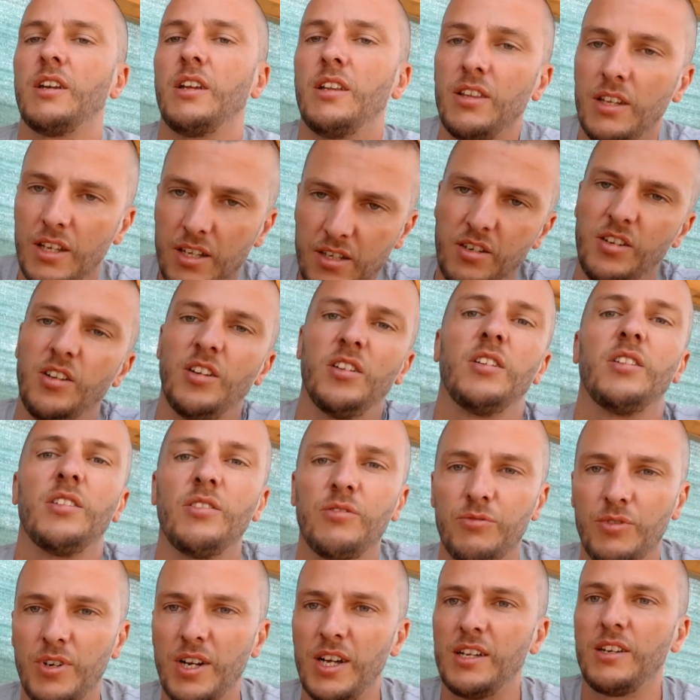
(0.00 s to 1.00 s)
and then
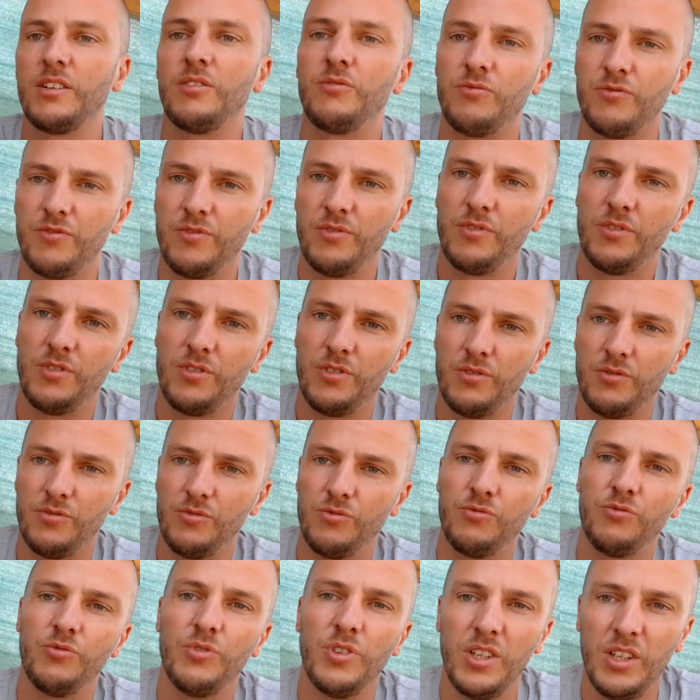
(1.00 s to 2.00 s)
rack it,
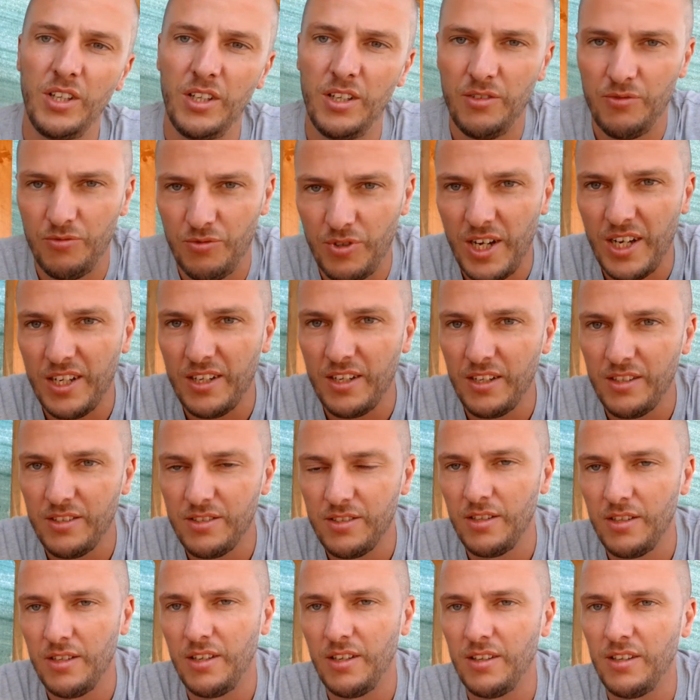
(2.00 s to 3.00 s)
really rack it,
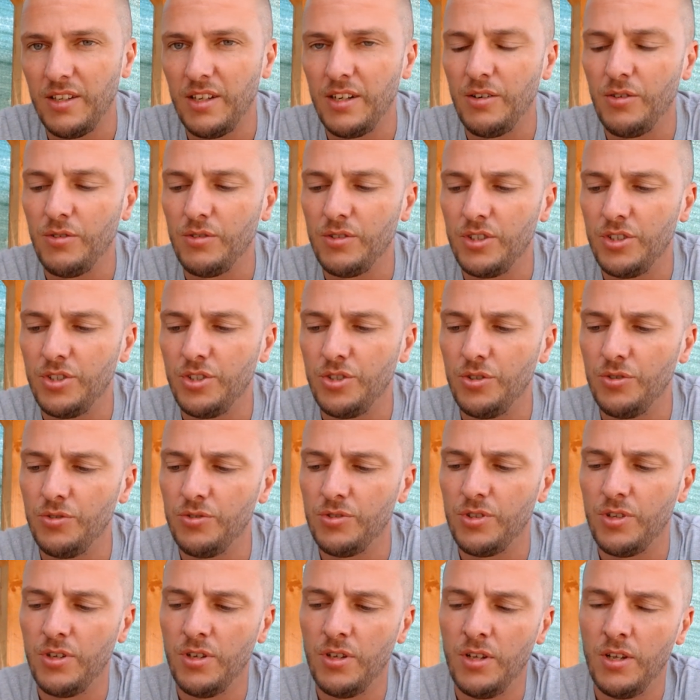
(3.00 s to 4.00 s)
and then only
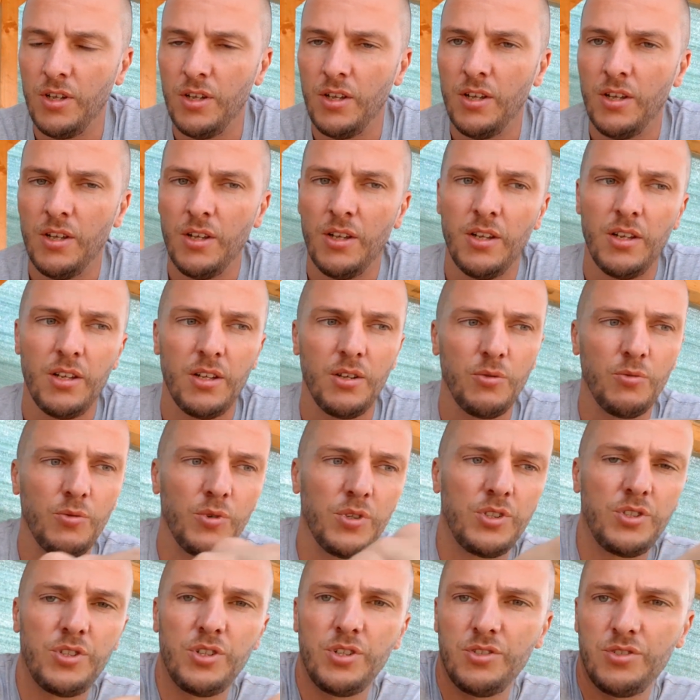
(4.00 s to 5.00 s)
shoot,
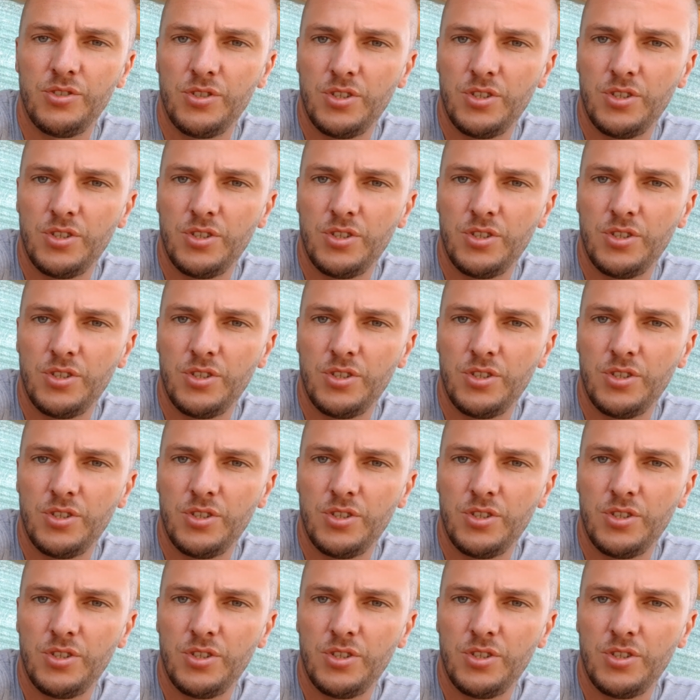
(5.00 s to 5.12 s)
which